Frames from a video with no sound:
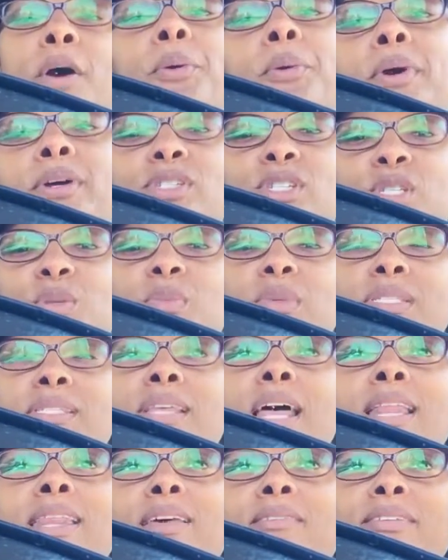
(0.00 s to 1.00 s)
I just missed
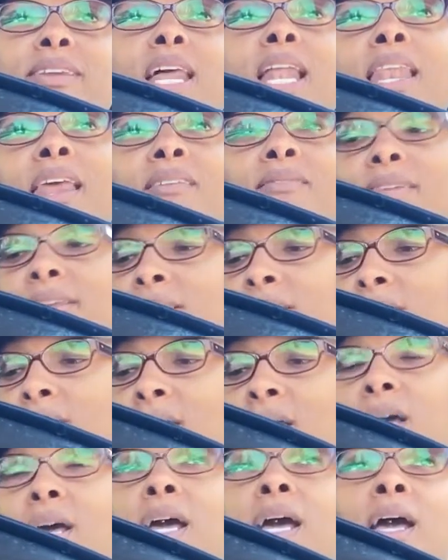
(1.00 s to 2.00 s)
11:11
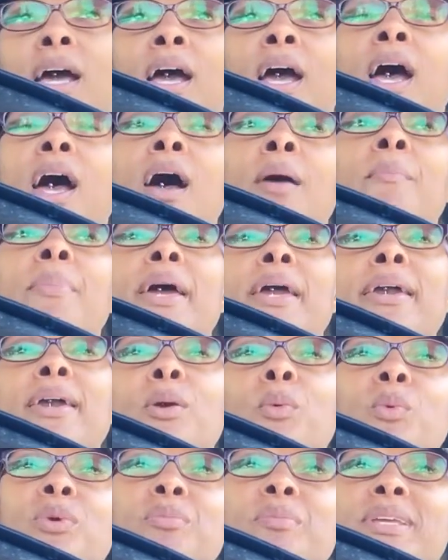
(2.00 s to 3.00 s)
by
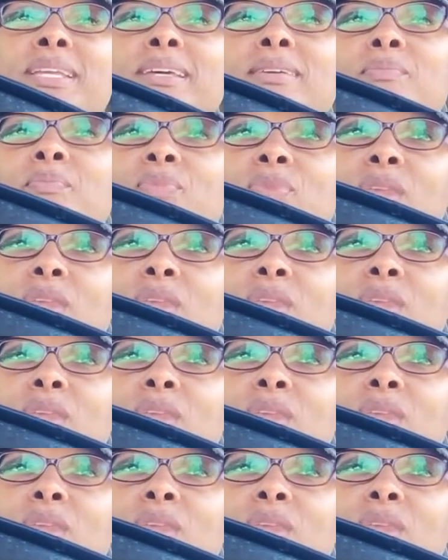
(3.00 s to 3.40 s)
1 minute.